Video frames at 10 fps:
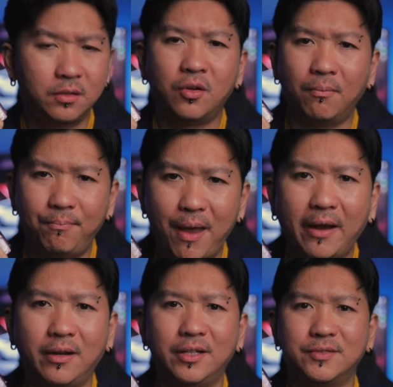Not
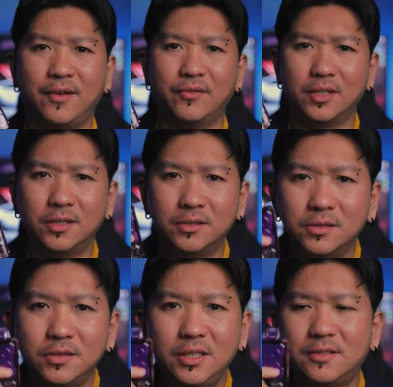bad eh, this flavor.
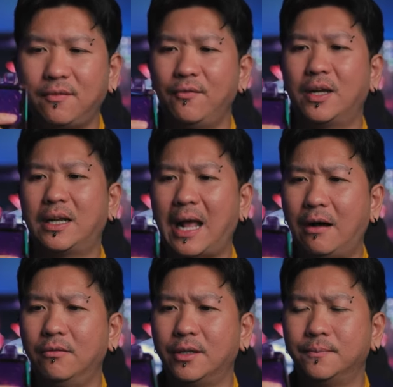This flavor
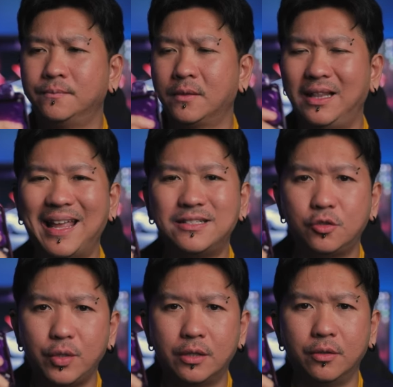cow eh. Less
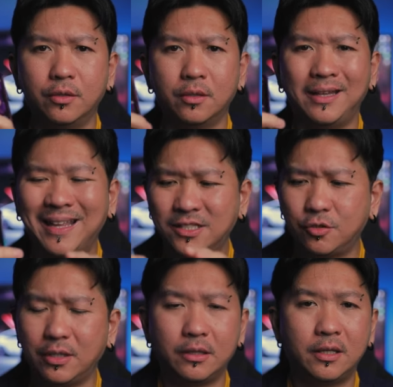sweet, you know, less
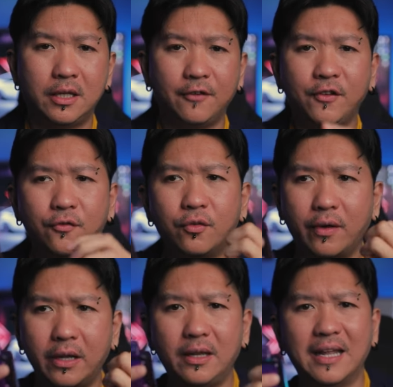sweet. It gives you
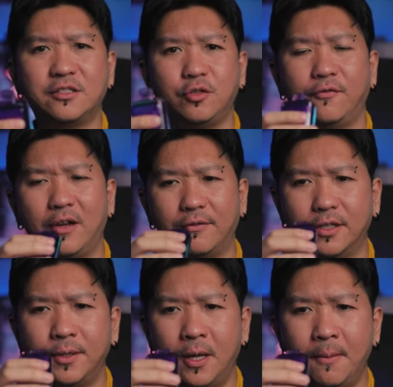really less sweet
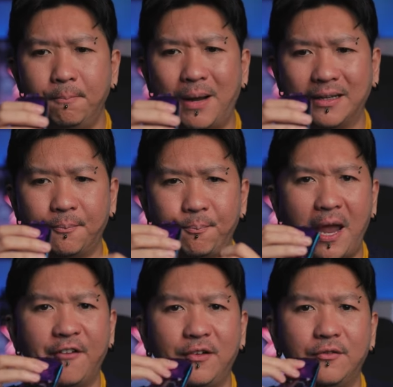flavor. But the
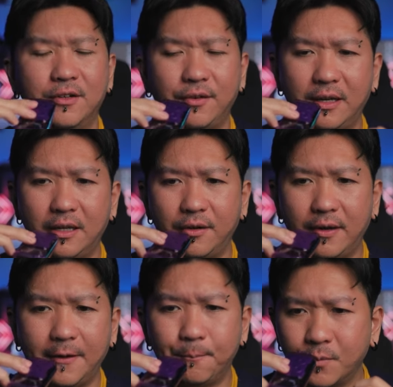pear flavor really,
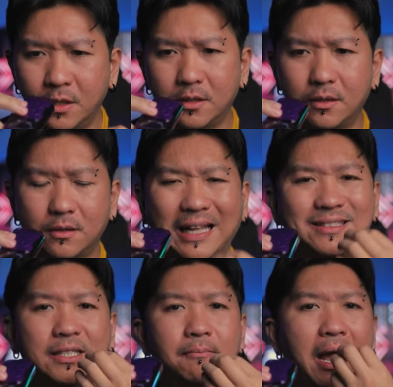really
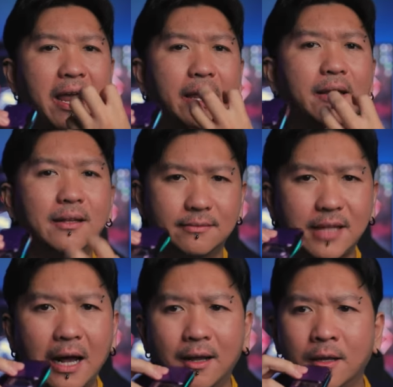touching my
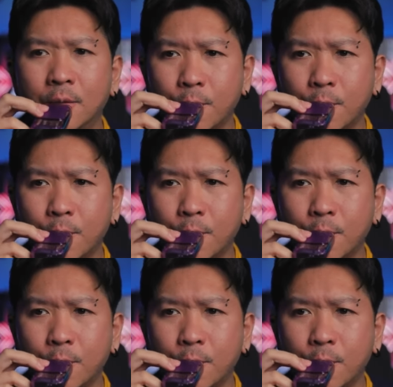tongue.